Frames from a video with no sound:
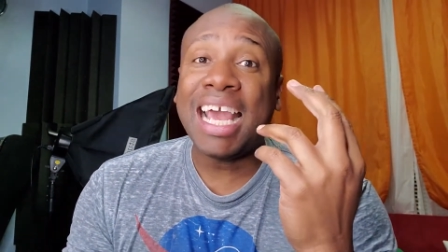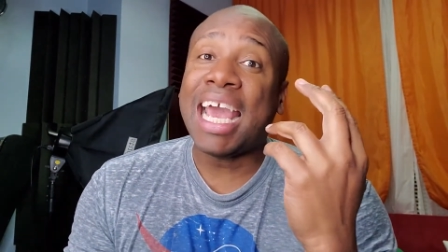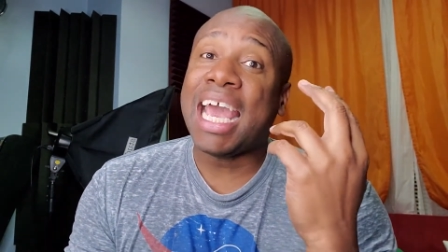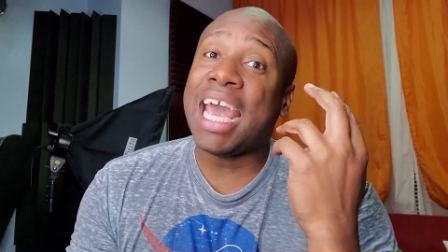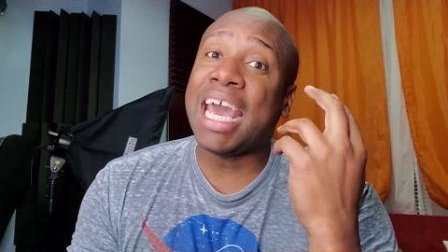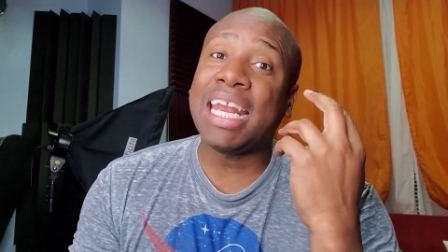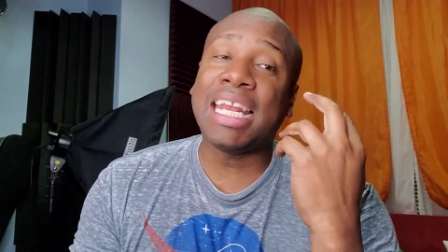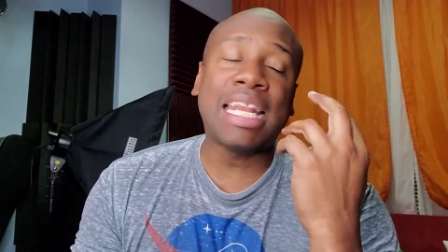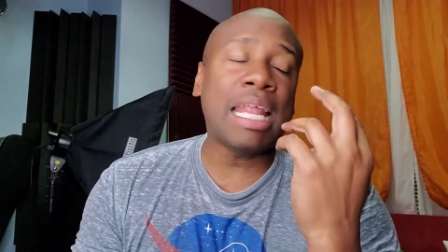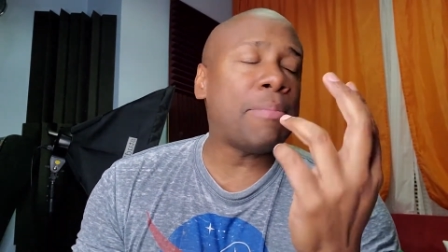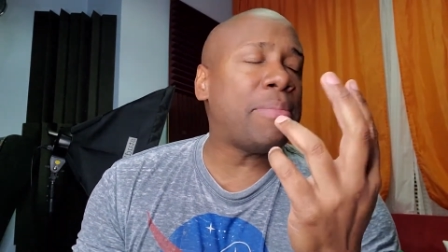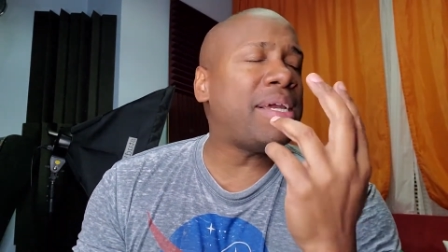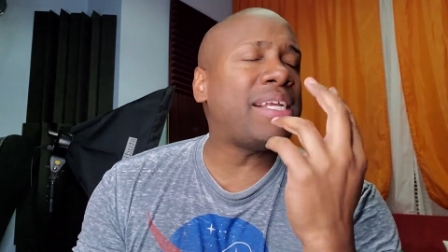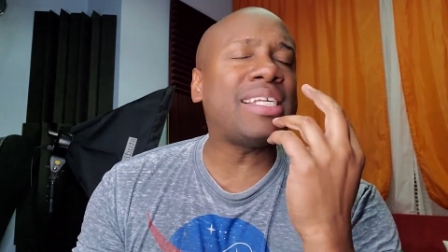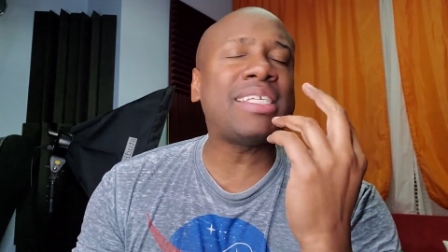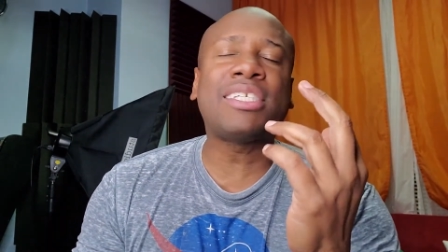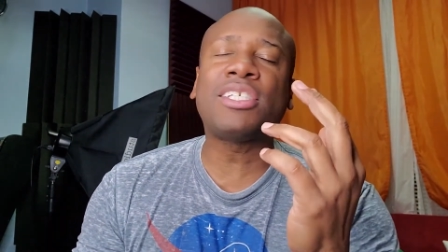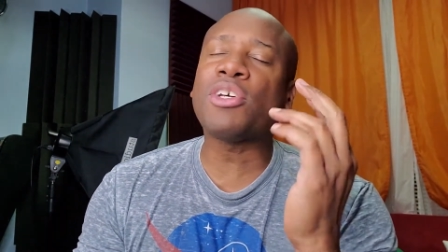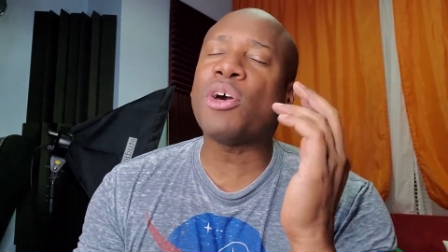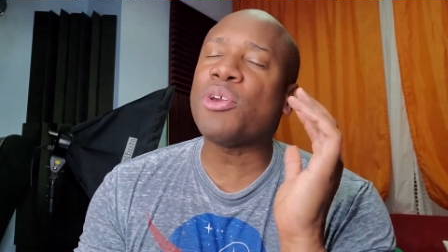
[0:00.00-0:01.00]
And let me
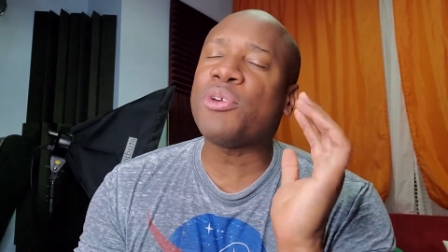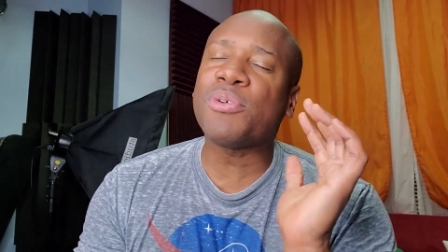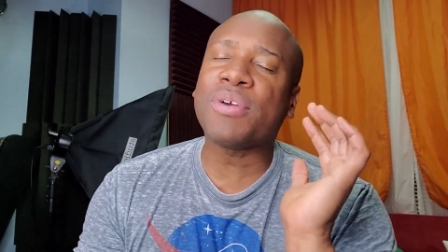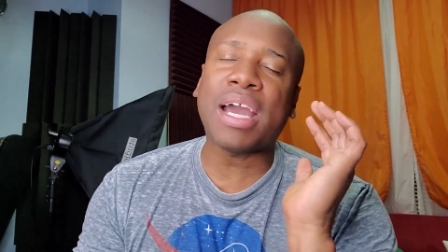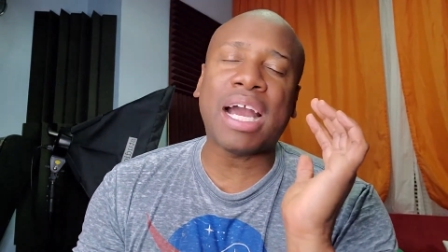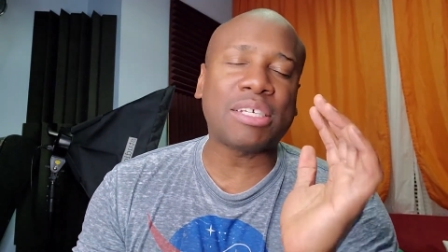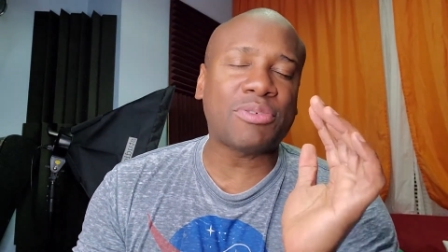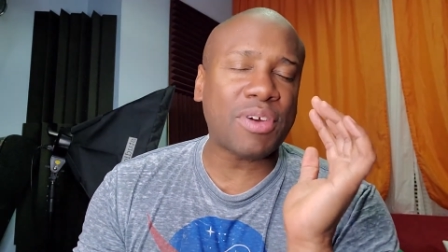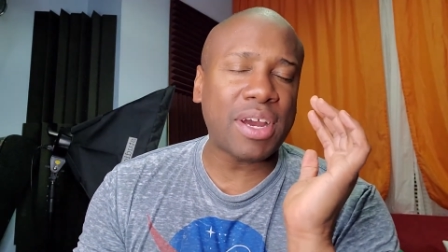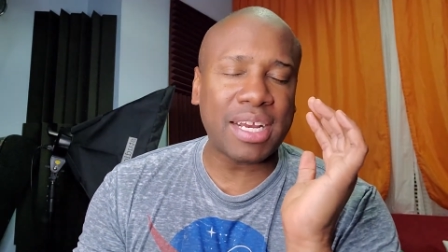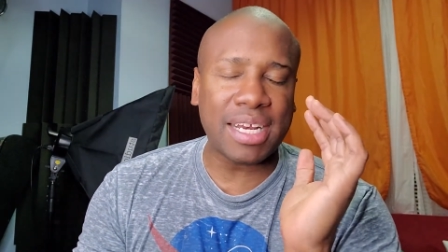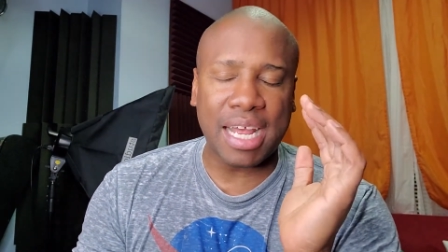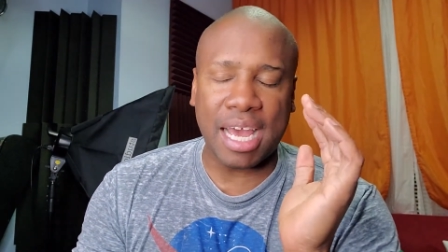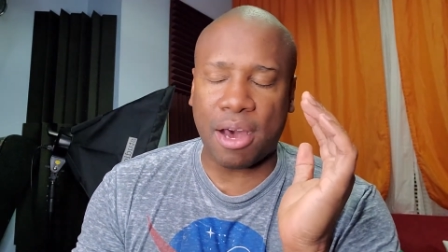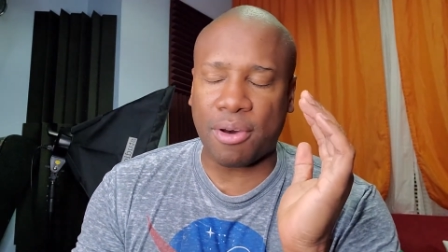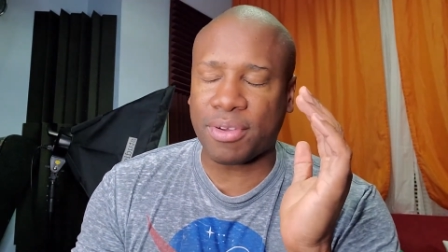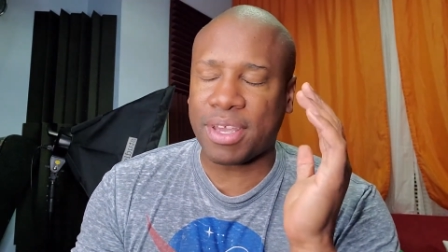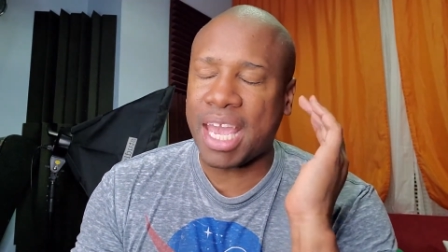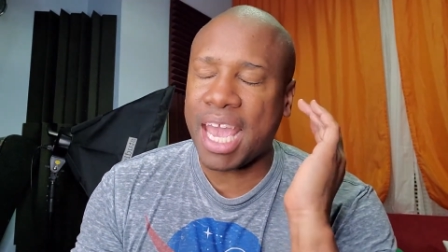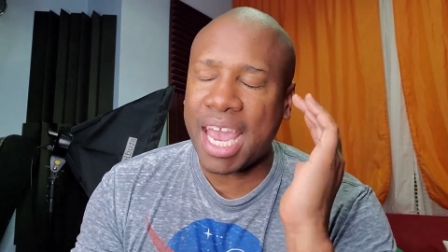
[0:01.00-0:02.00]
just show you guys right
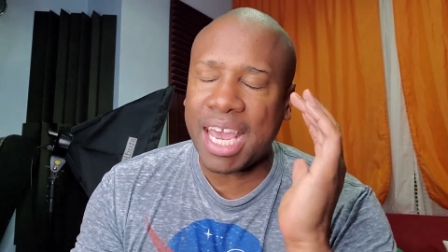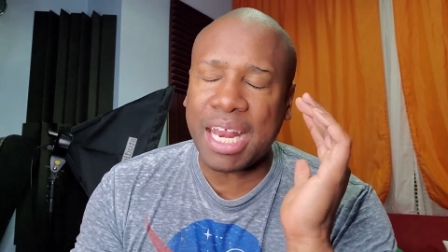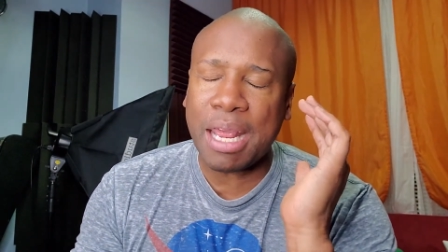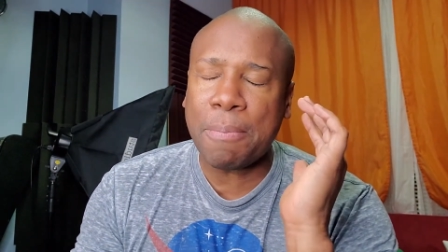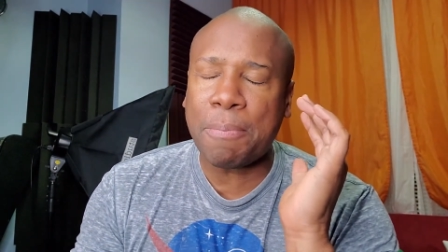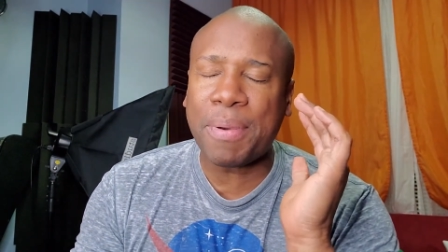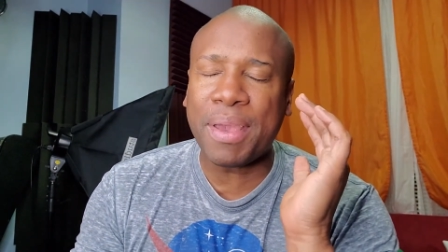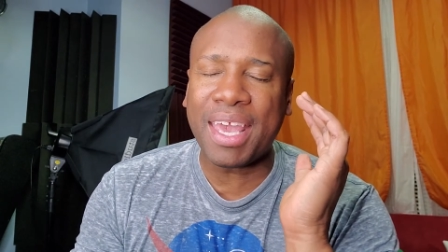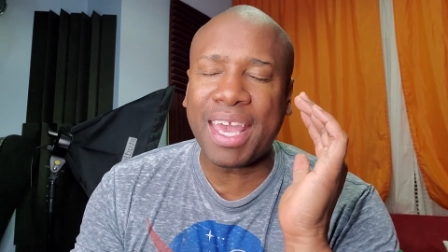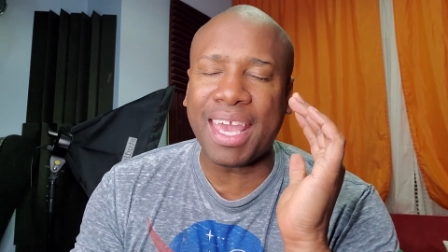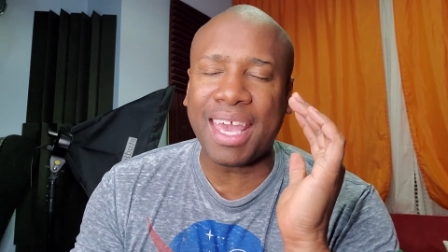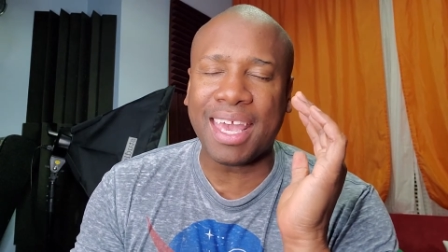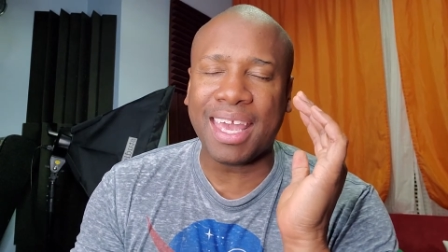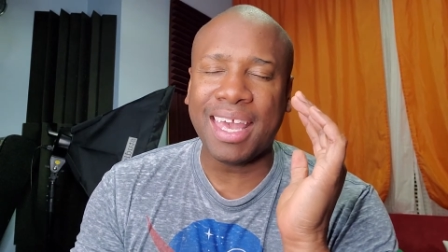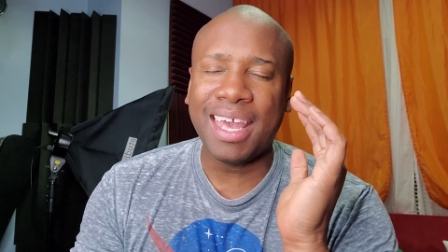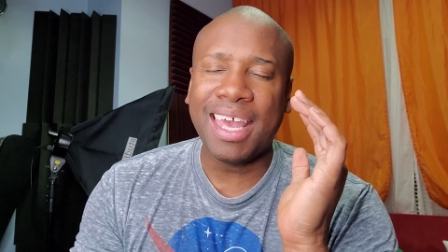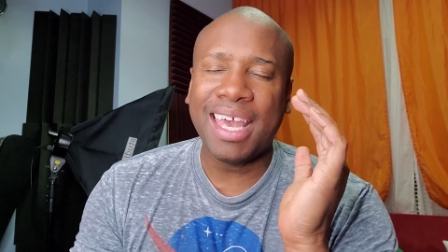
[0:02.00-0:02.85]
now, KDP